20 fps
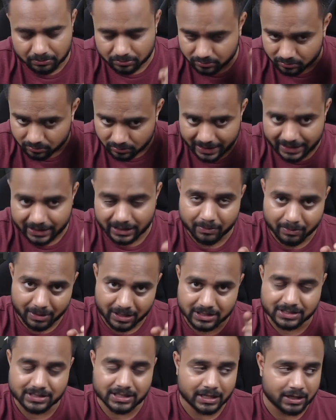
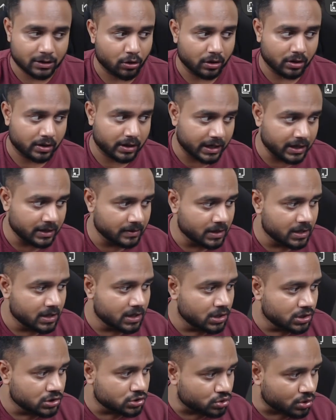images and all, right?
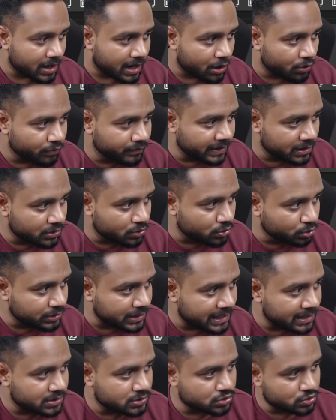So how we can do
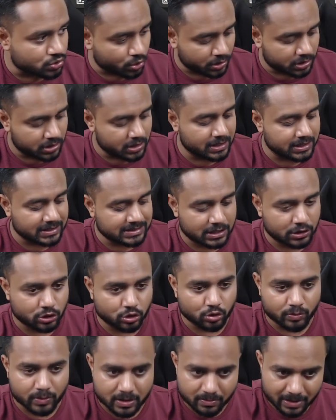that? So here is a
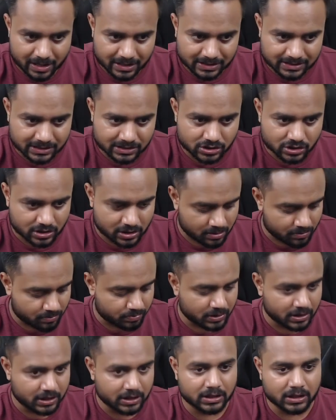human message,
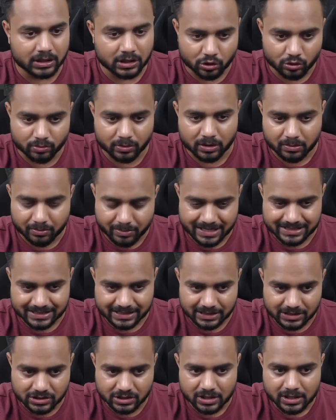completely human
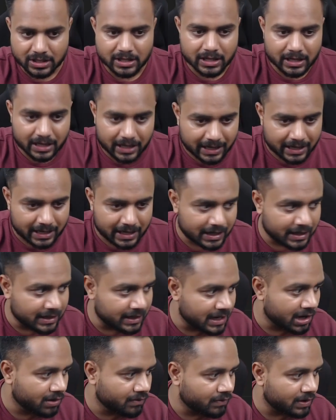message, and
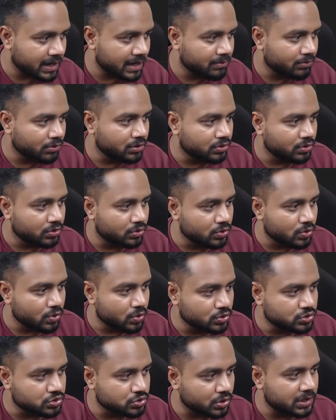now what I'm going to do,
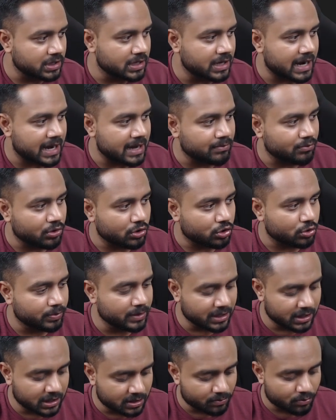so here I'm going to be
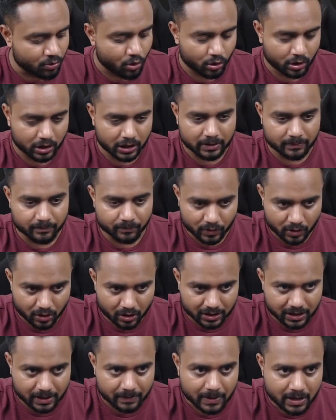invoking.
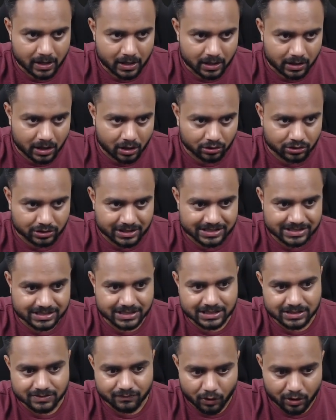Okay, now this
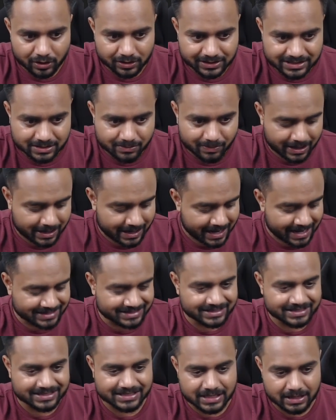is what, this is my last
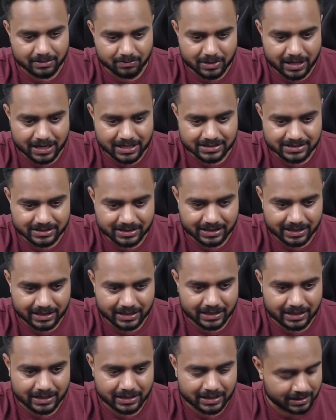step guys,
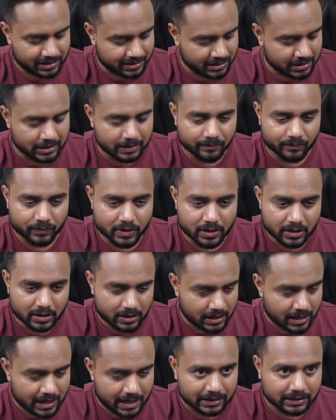and here
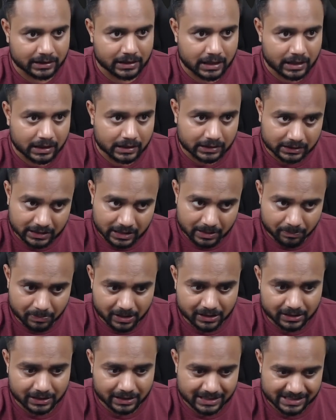I can keep
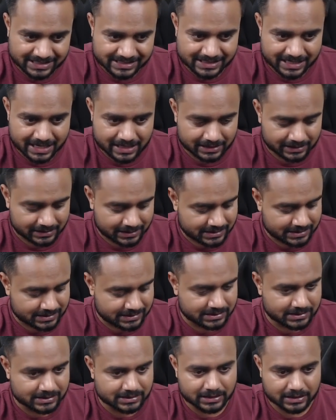it inside
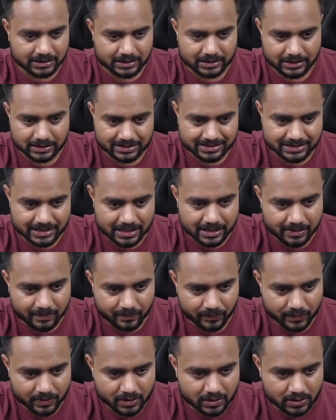this cell.
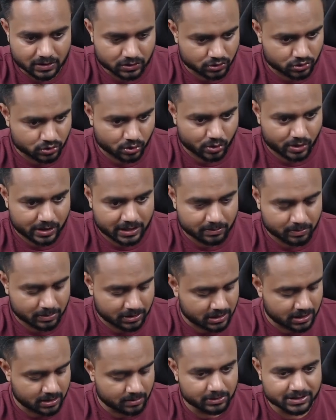So let me
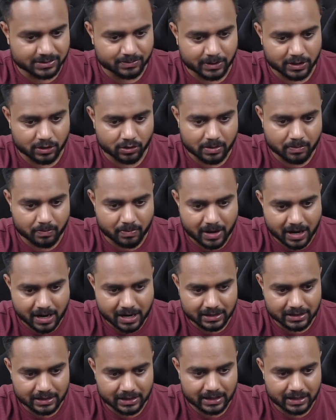keep this particular
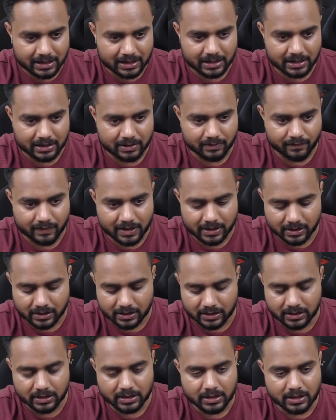part, and
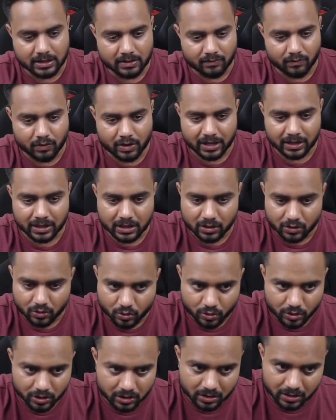finally what I can do
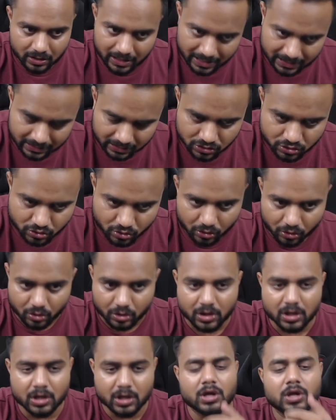here, I can show you.
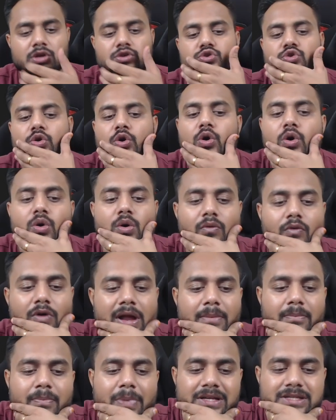So what
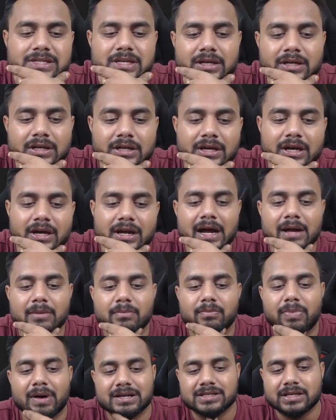I'm passing here, I'm
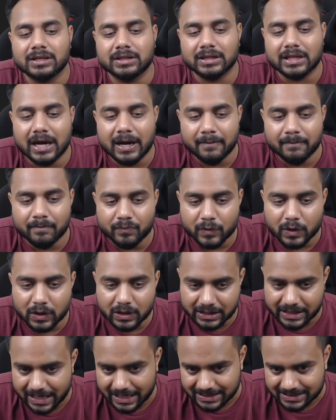passing the
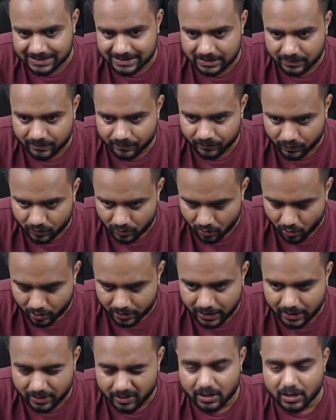text.
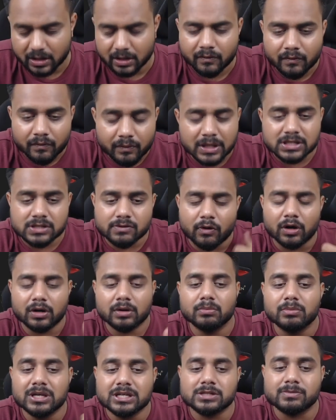Okay, means what,
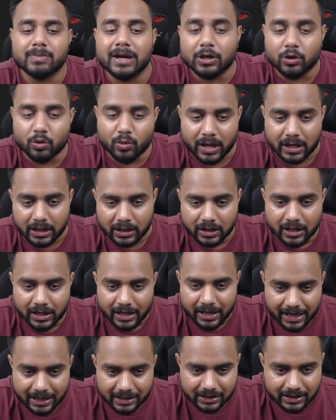means my query,
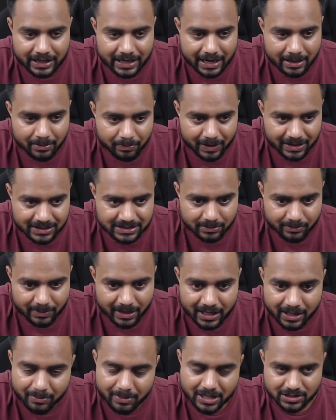and here I'm passing my
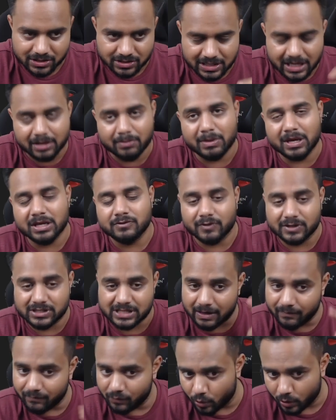image, the image which
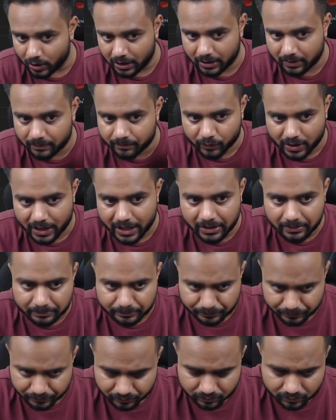I've loaded, right?
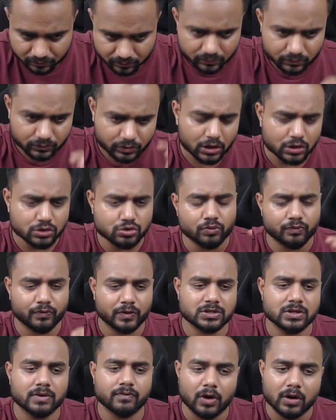So first
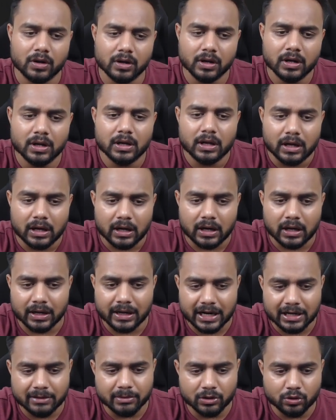of all,
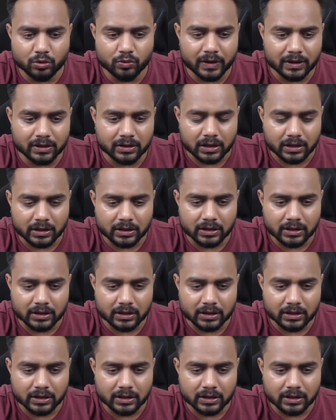let me do one thing,